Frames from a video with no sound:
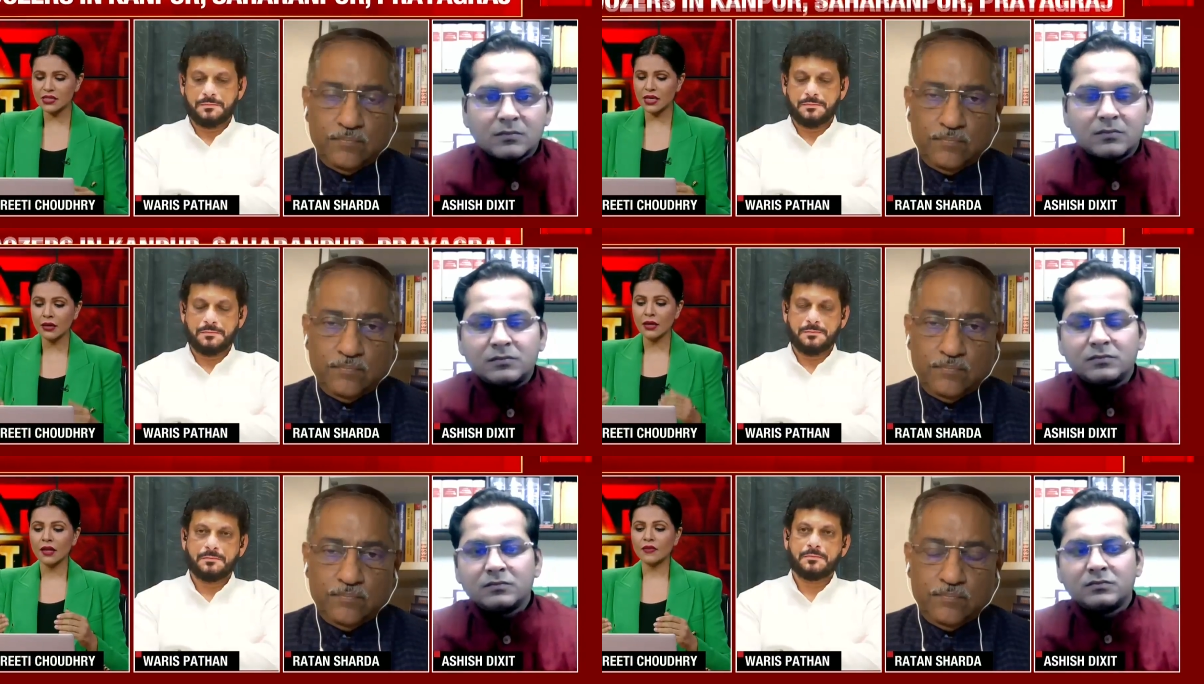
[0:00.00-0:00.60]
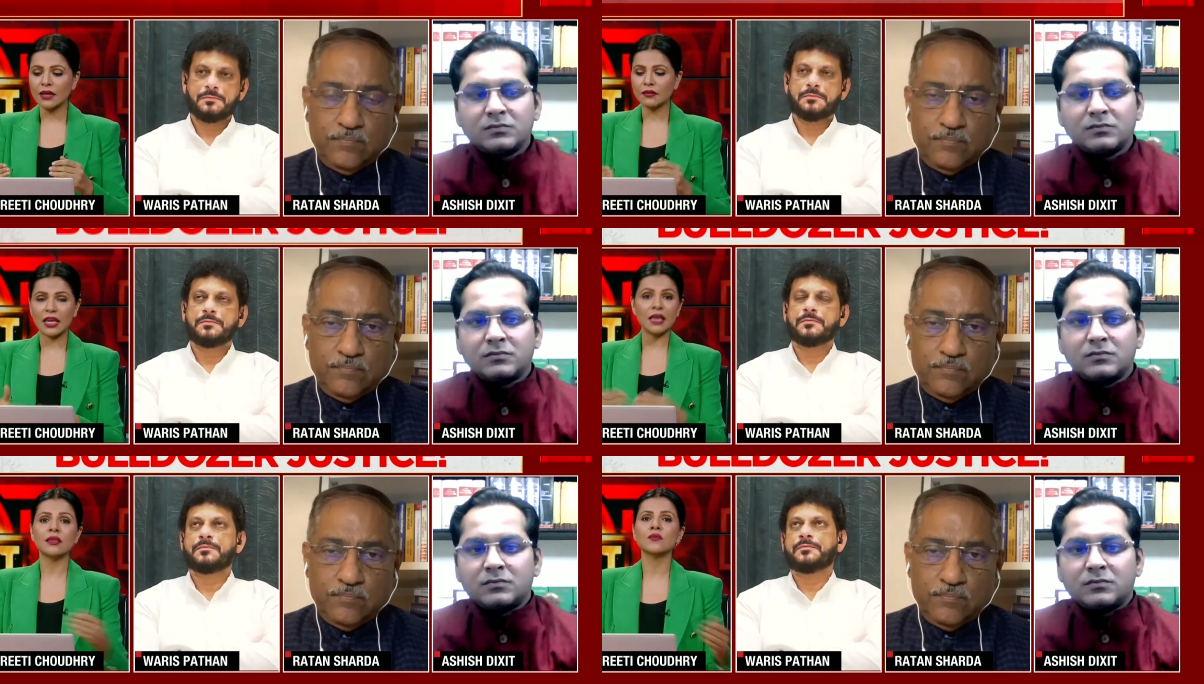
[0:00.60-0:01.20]
Speaker 1: say that
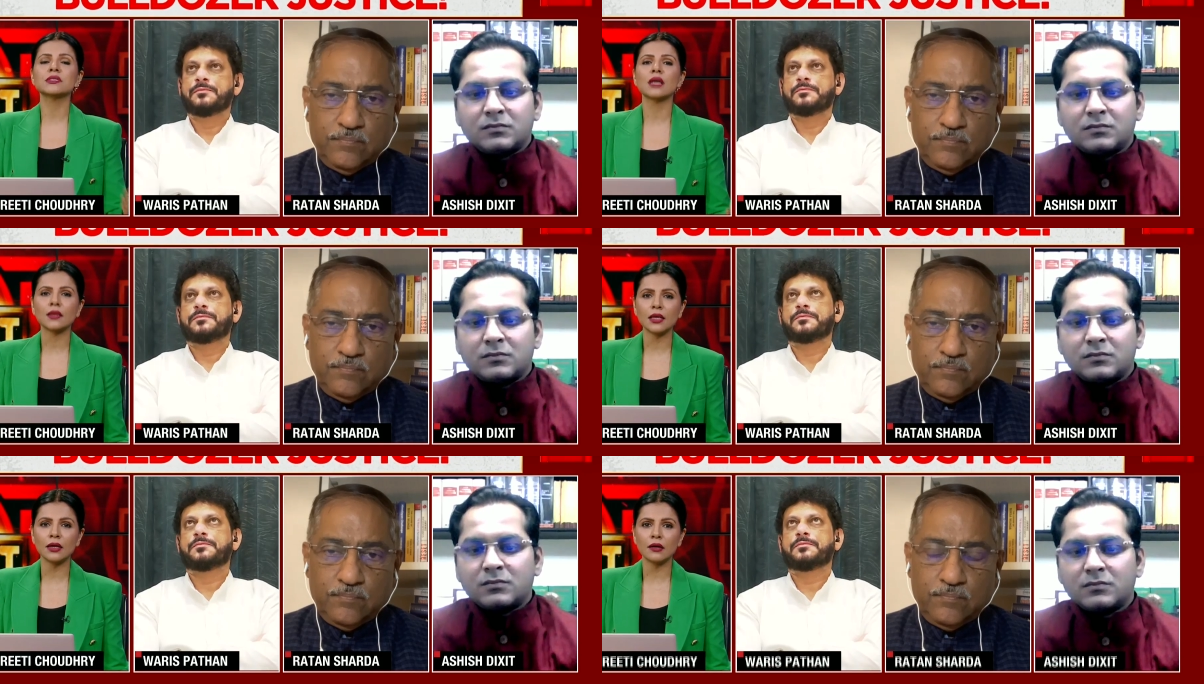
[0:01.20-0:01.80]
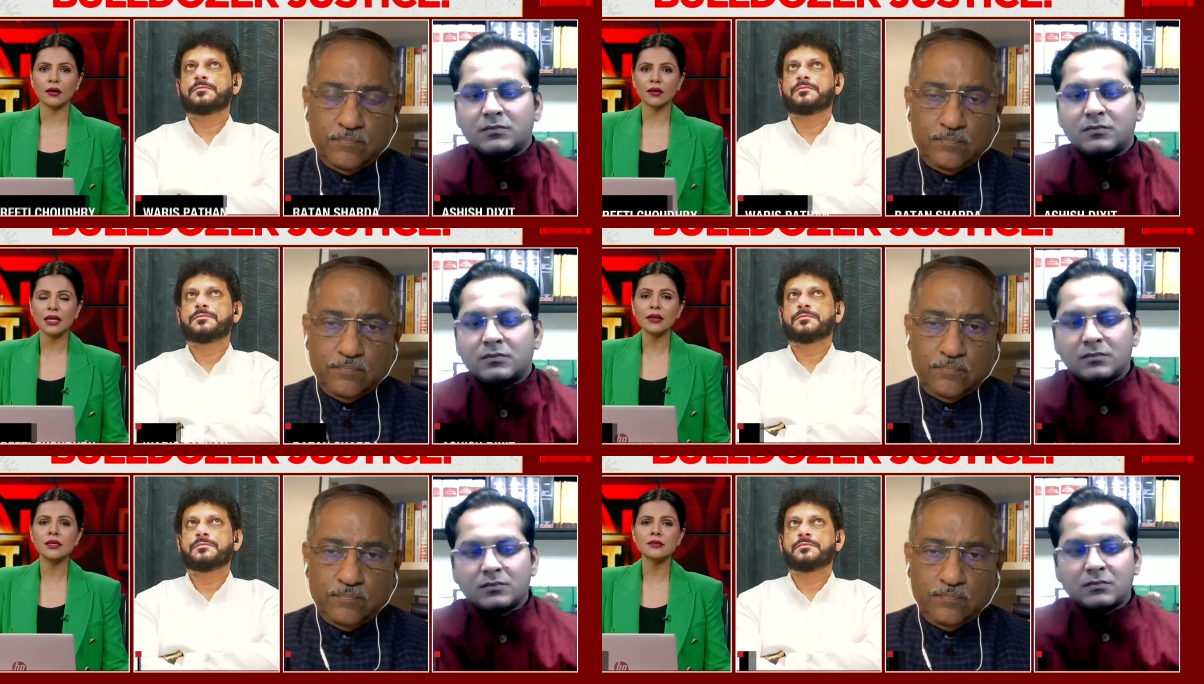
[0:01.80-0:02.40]
A, there is nothing uh,
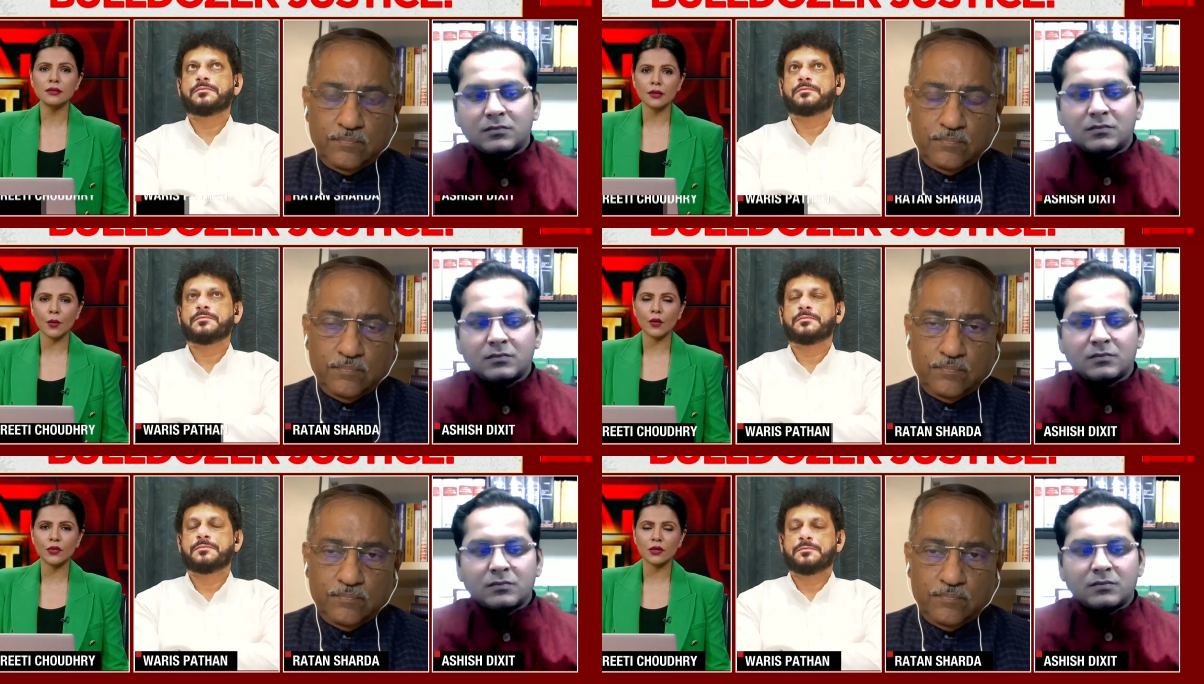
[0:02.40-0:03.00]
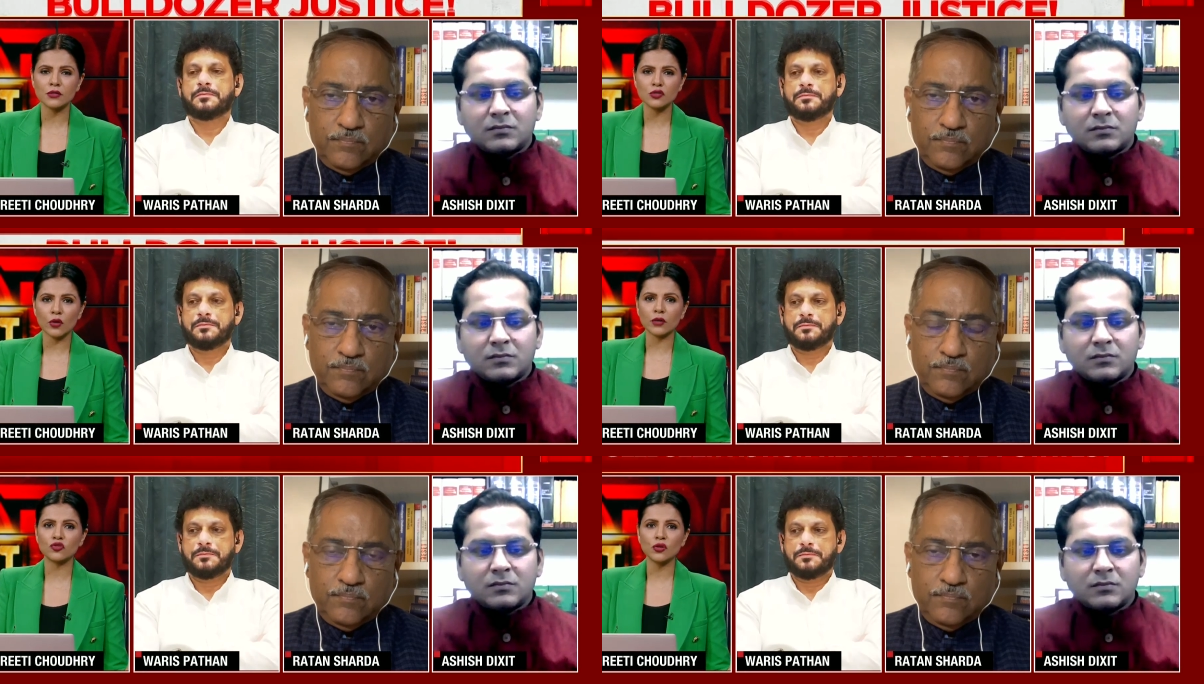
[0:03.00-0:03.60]
illegal about the
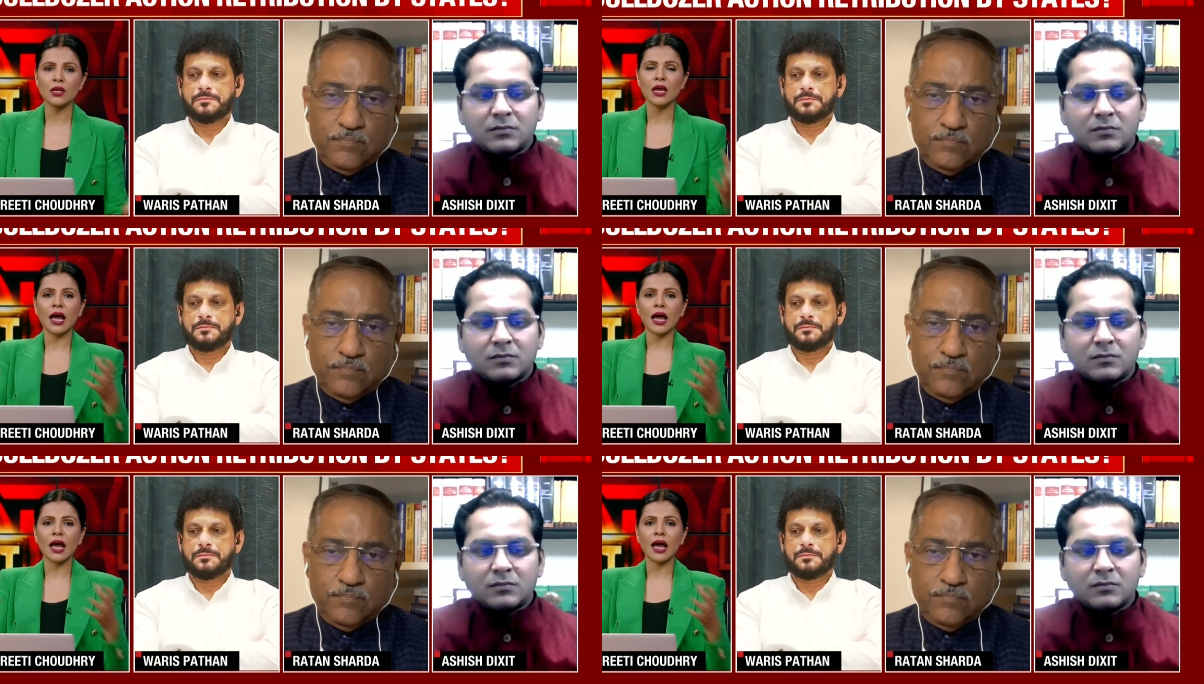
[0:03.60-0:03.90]
construction,